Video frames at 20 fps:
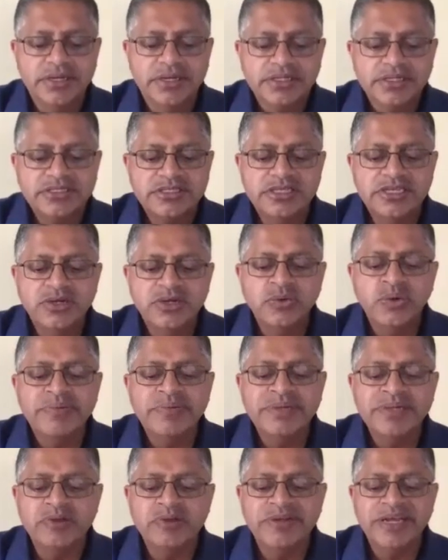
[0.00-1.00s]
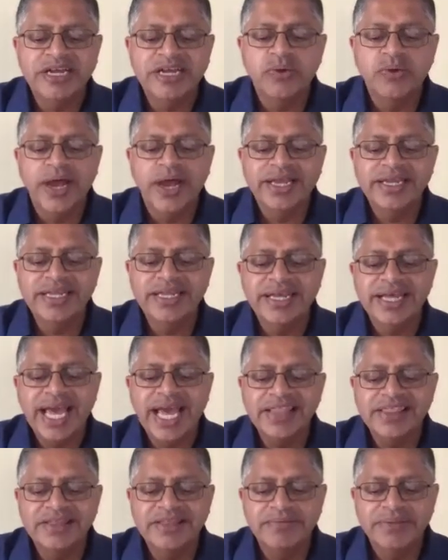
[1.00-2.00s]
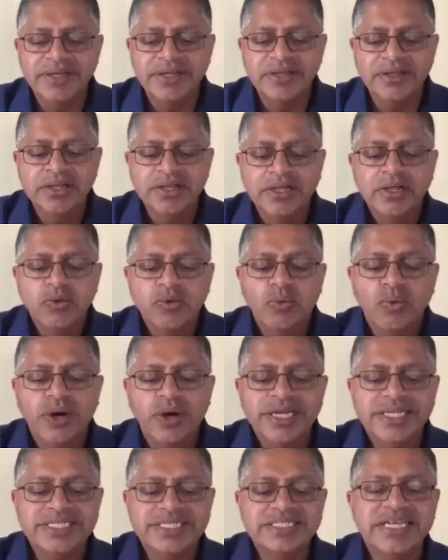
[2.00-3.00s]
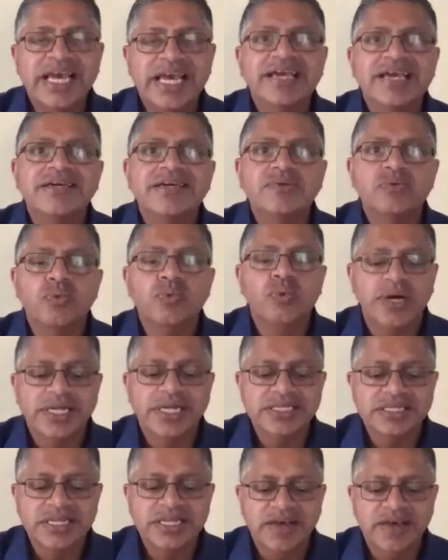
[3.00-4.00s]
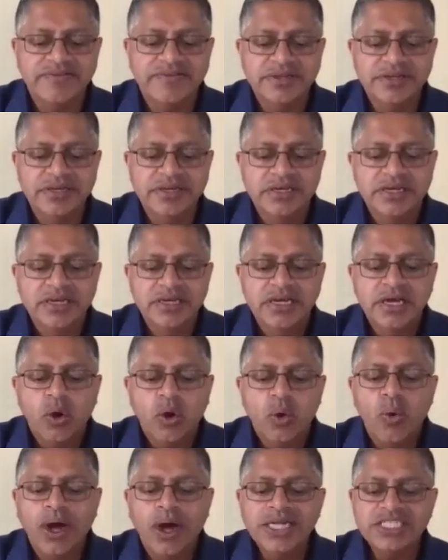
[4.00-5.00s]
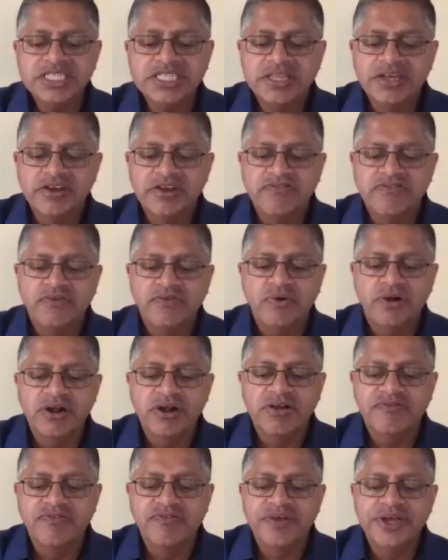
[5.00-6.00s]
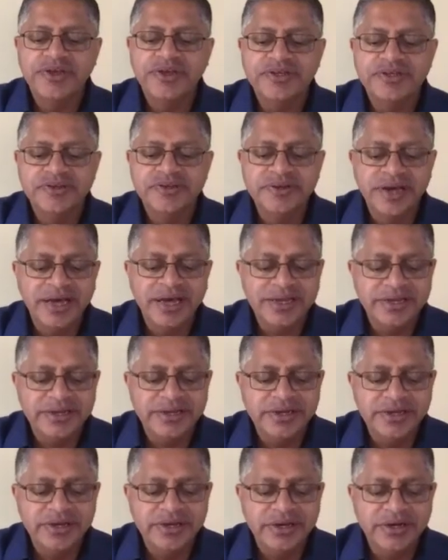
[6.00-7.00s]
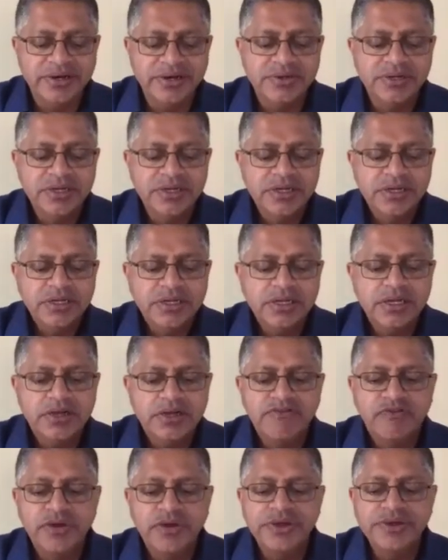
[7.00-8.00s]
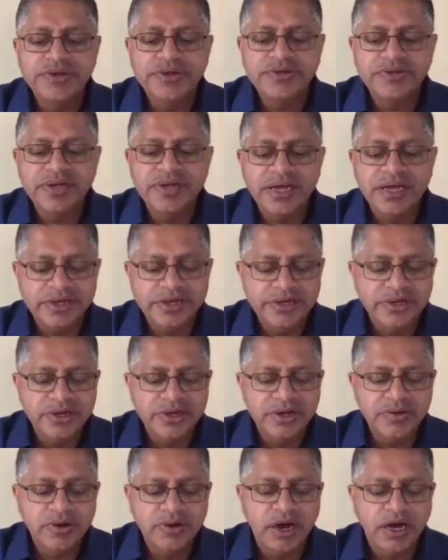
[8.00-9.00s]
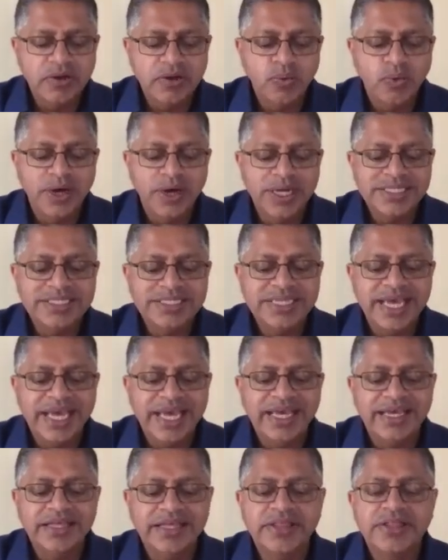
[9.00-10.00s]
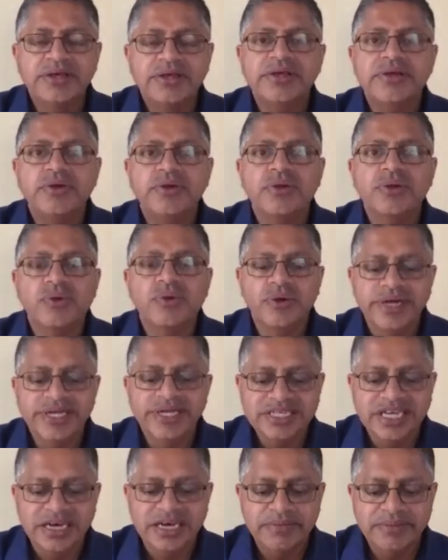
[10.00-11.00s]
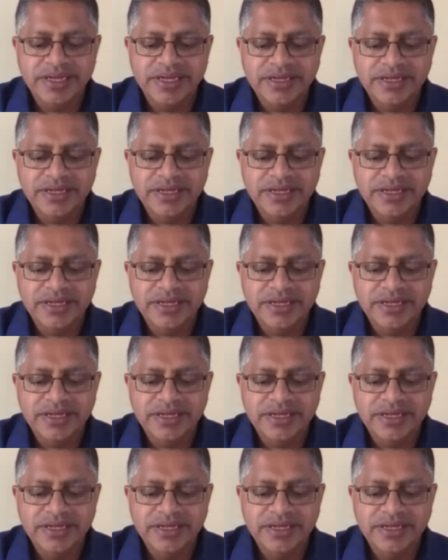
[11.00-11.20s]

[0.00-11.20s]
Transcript: Two women will be grinding at the mill, one is taken, one is left. Watch therefore, for you do not know, for you do not know on what day that your Lord is coming.